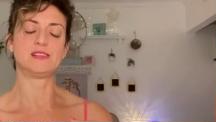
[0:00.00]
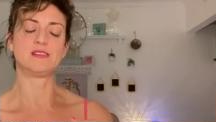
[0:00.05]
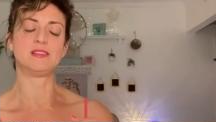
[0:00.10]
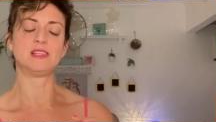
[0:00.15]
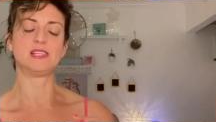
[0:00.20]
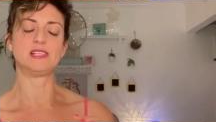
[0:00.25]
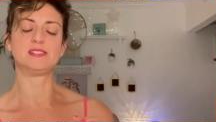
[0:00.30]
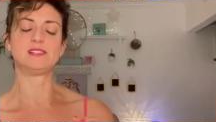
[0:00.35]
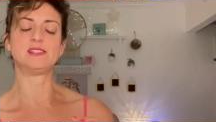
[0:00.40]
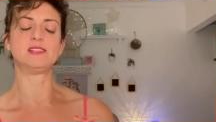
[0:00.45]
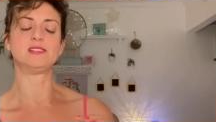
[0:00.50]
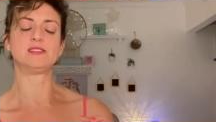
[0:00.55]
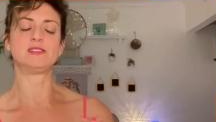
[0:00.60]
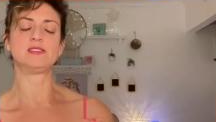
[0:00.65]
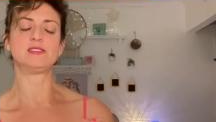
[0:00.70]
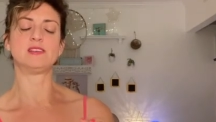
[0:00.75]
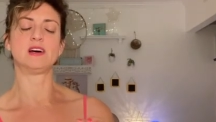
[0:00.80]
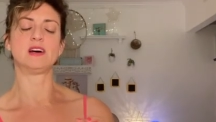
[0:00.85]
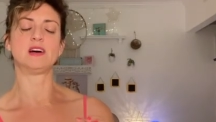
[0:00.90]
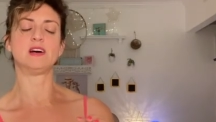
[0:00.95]
this
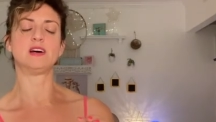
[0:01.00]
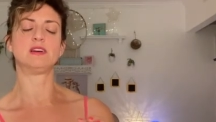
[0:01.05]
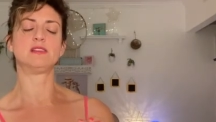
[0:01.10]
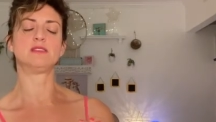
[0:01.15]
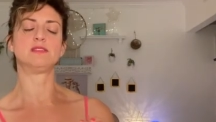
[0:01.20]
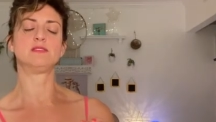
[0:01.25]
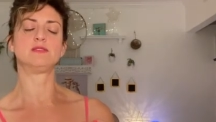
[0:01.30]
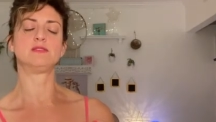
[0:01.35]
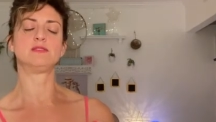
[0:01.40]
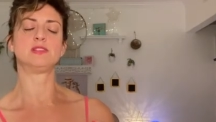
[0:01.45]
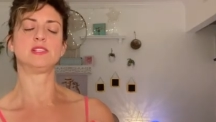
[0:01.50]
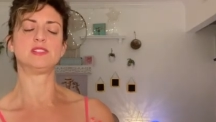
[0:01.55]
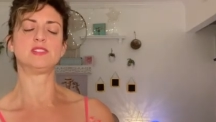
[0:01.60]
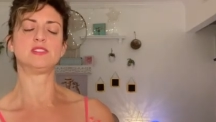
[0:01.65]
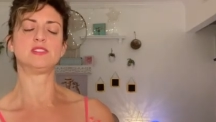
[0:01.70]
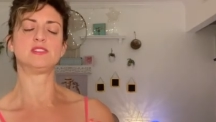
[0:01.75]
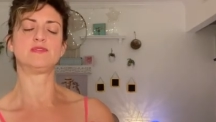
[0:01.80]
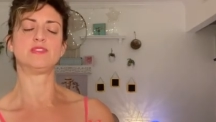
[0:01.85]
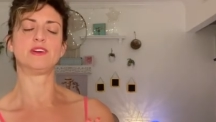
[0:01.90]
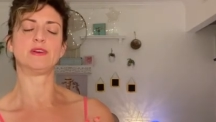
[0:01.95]
is, uh, this
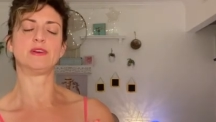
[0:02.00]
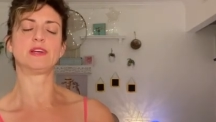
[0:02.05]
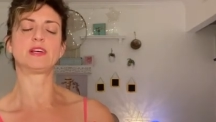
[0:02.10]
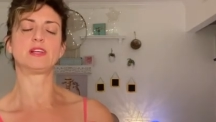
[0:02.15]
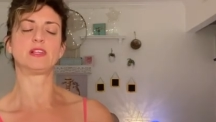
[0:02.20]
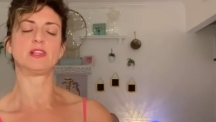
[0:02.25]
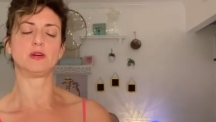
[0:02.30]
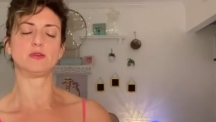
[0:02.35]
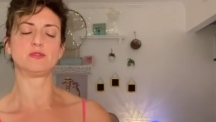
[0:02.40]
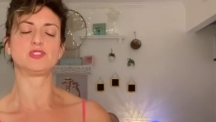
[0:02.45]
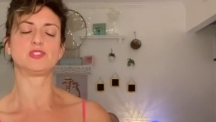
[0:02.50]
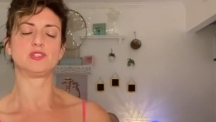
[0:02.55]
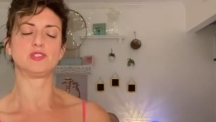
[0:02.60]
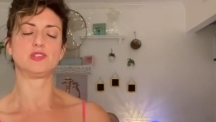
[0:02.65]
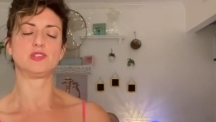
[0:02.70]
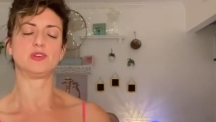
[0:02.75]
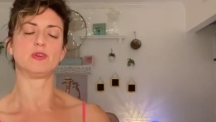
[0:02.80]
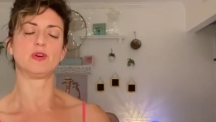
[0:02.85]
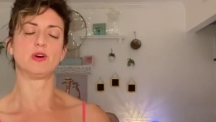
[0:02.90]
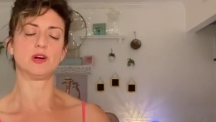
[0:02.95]
is very close to
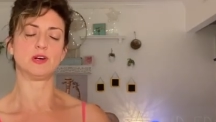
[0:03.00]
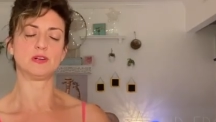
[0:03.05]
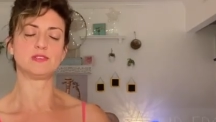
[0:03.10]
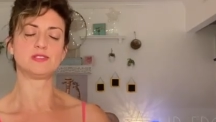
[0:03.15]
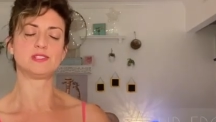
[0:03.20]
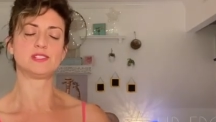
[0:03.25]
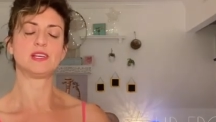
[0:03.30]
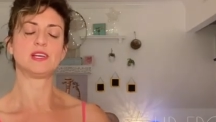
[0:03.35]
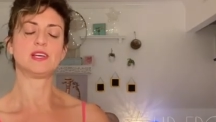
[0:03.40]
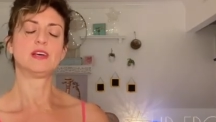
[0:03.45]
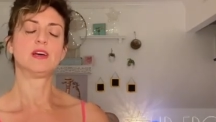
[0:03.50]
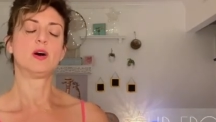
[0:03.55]
your heart,